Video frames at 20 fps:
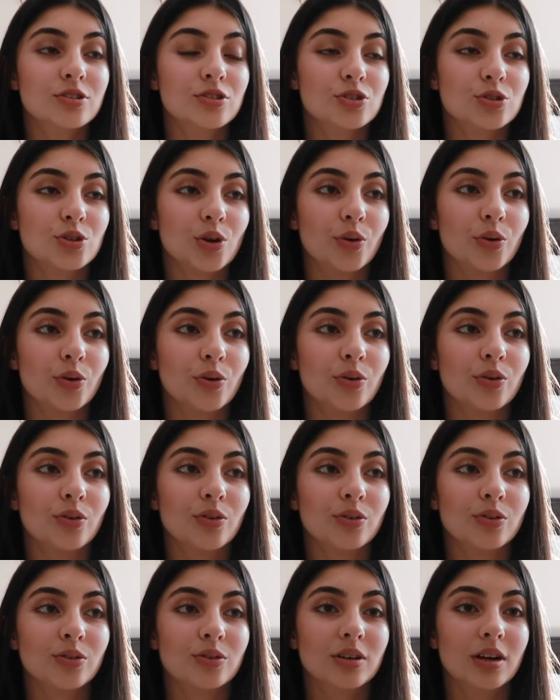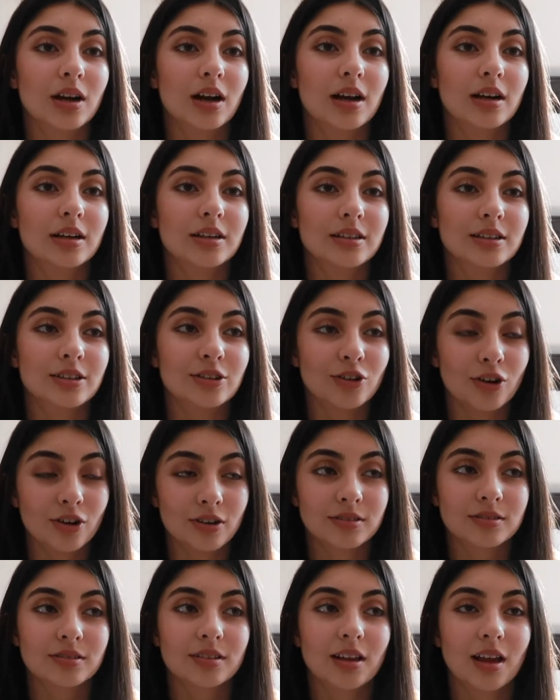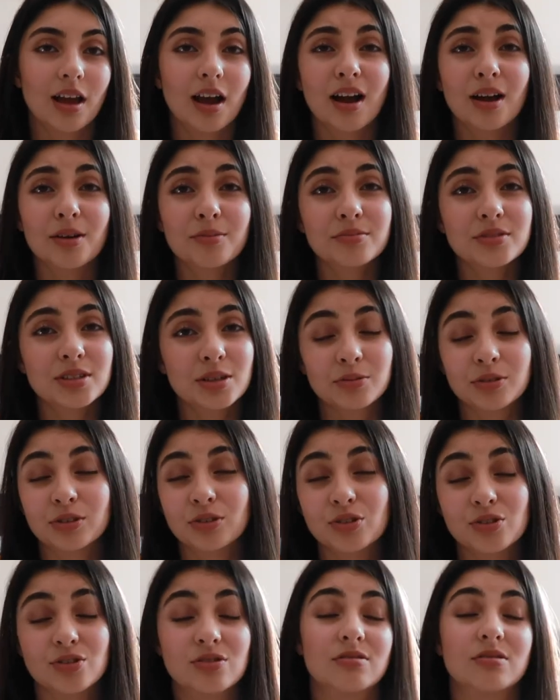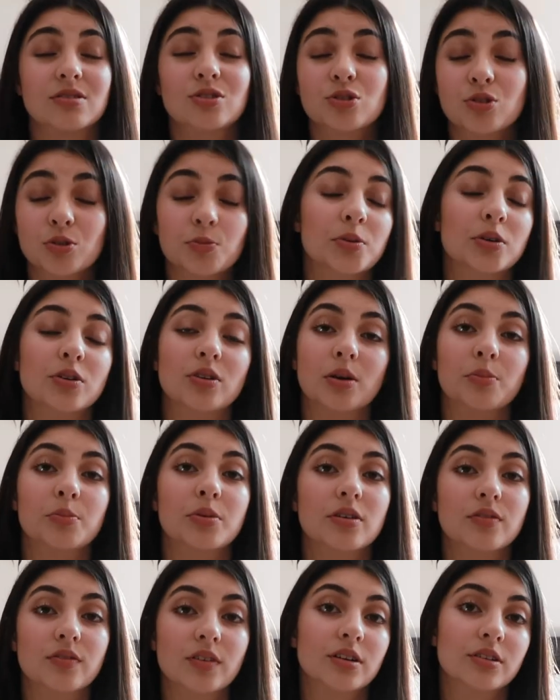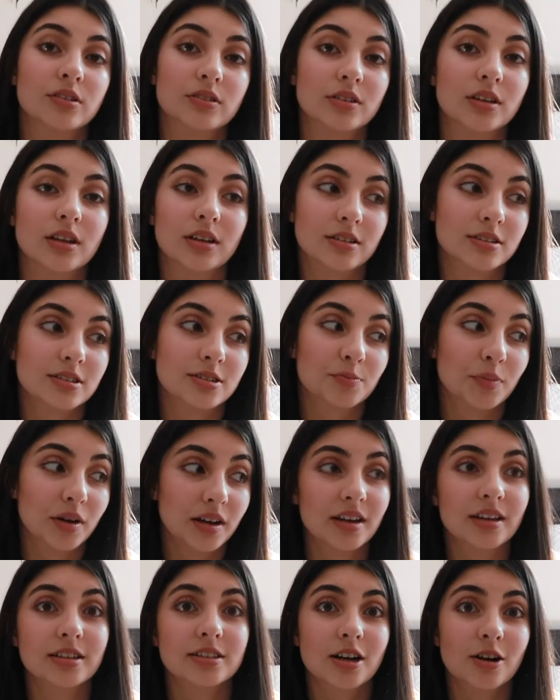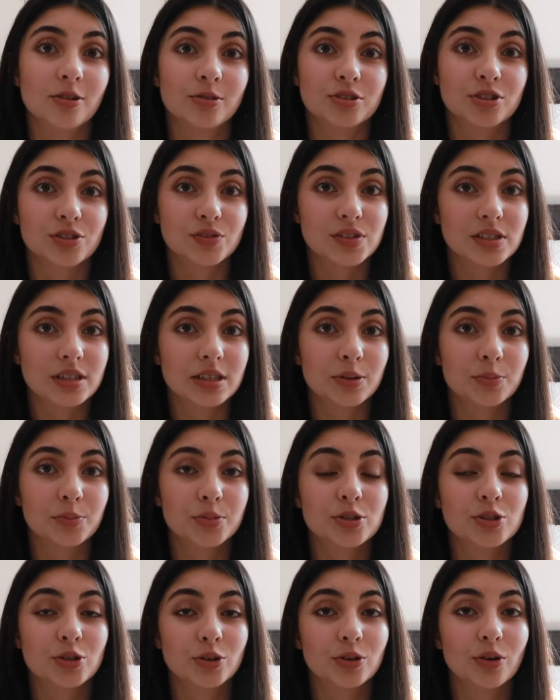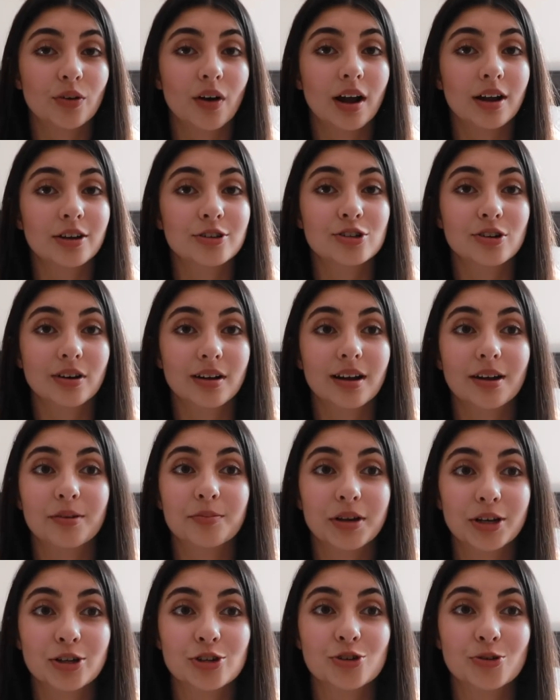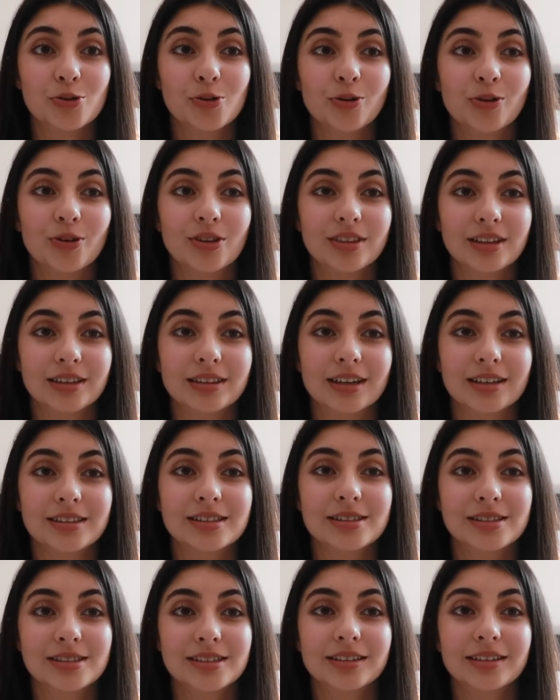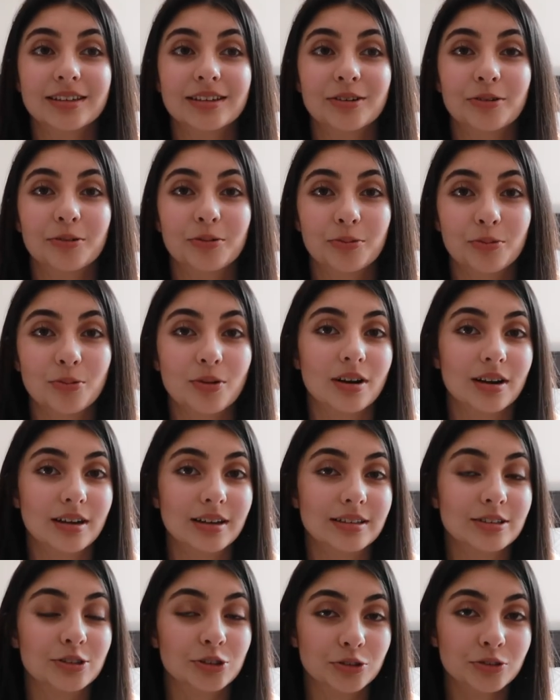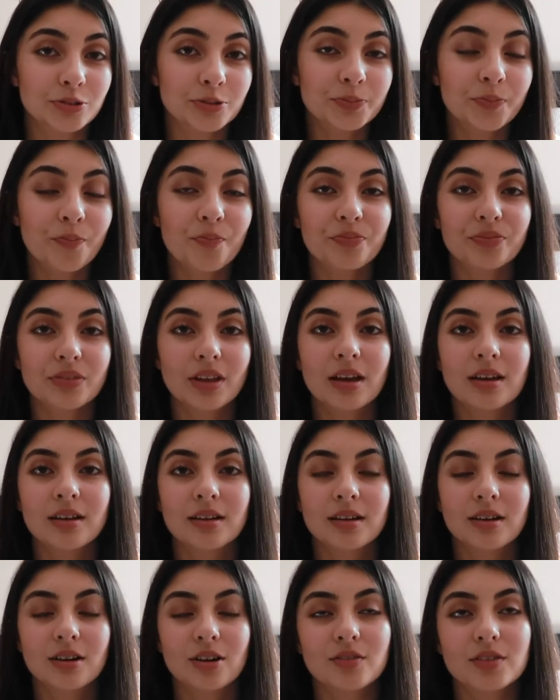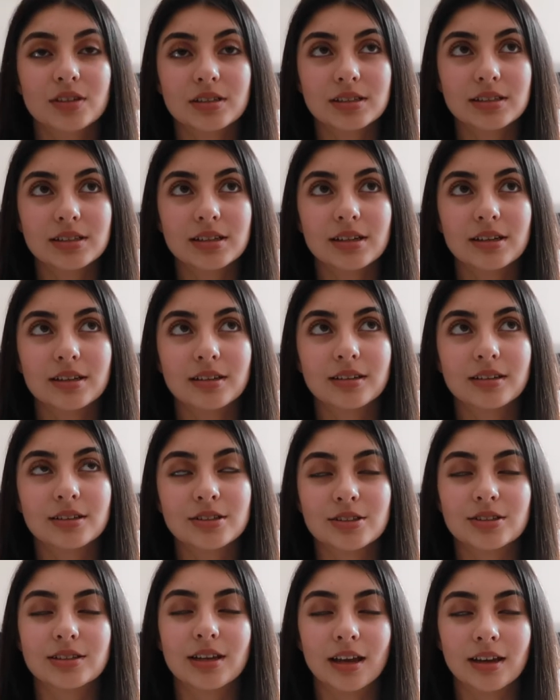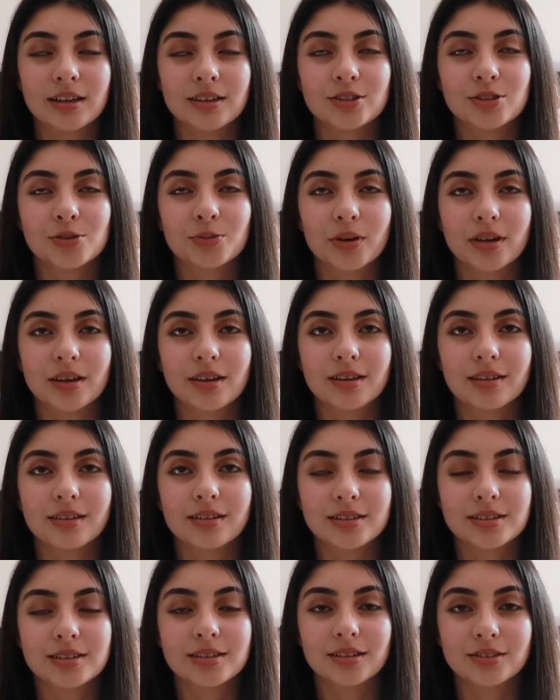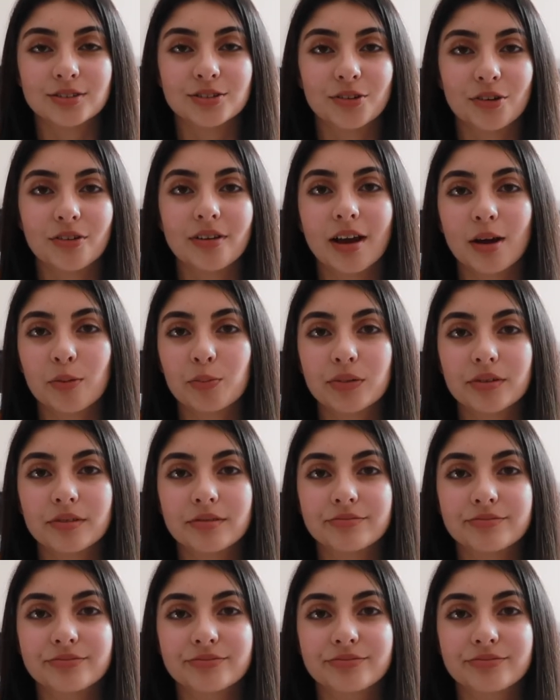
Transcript: So yeah I'm someone who's super grumpy if I don't get my eight hours of sleep. So I try and make sure that that's what I do. Obviously, there's days where this does not happen.